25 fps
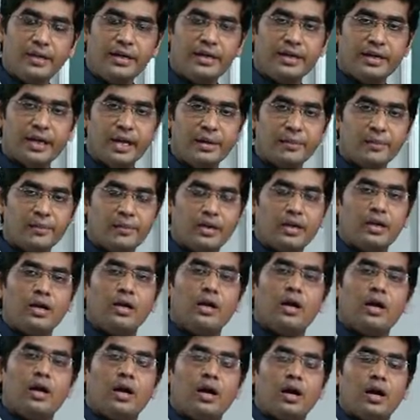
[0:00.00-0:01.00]
milligram,
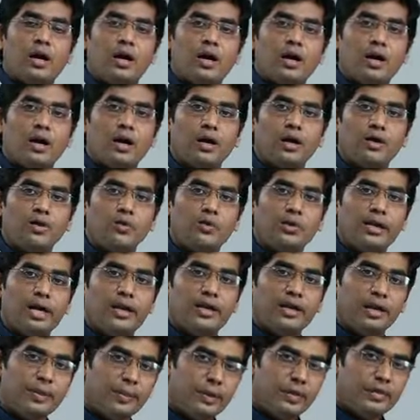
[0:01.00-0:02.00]
you
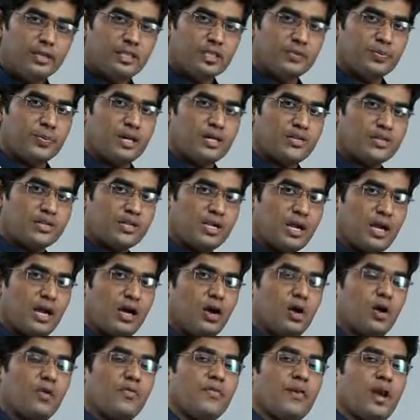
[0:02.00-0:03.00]
can label this patient
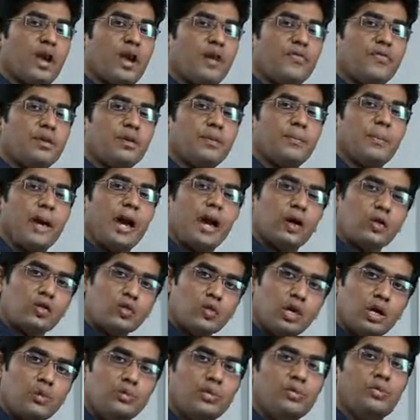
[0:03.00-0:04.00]
of having
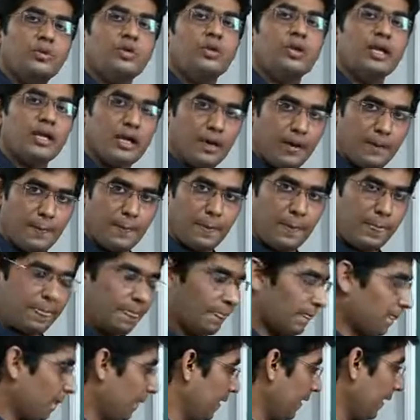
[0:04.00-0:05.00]
microalbuminuria.
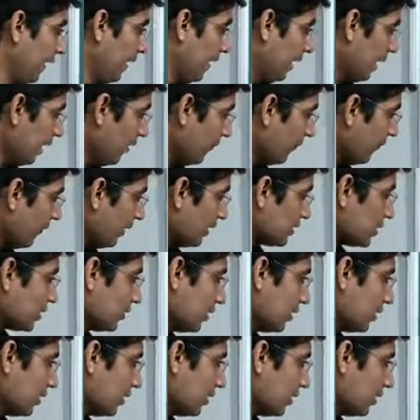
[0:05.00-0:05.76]
If it